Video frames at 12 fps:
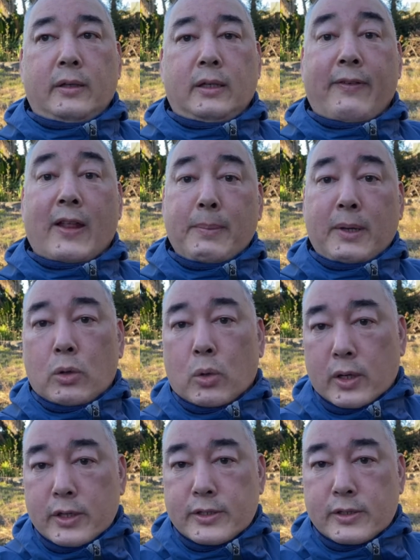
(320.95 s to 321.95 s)
development
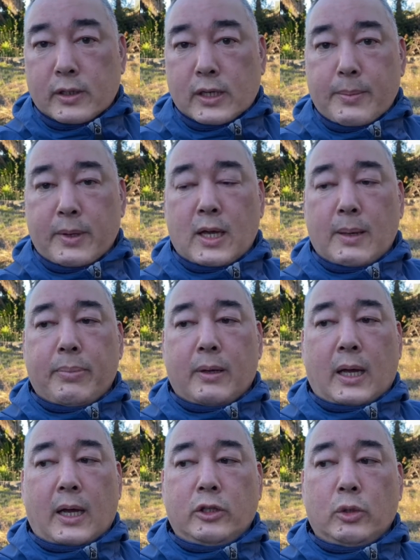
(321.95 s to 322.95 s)
course coming
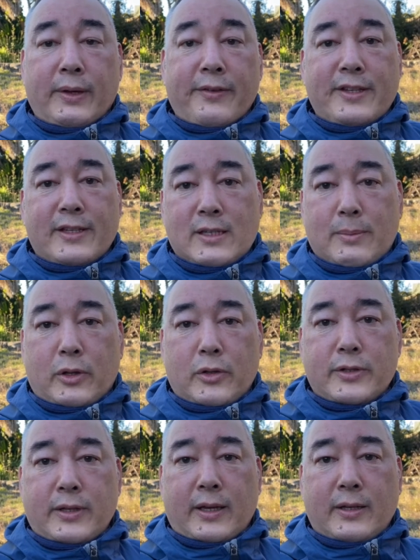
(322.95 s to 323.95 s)
up to revisit some of
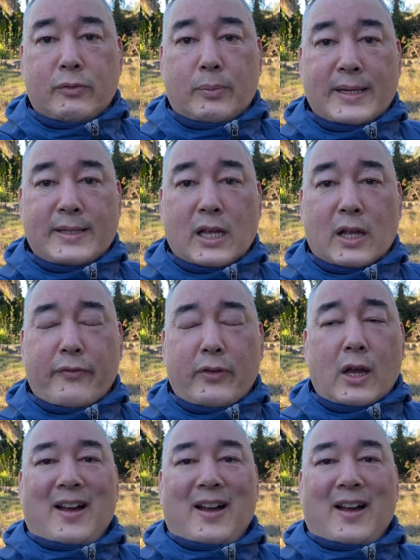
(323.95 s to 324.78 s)
those things for myself.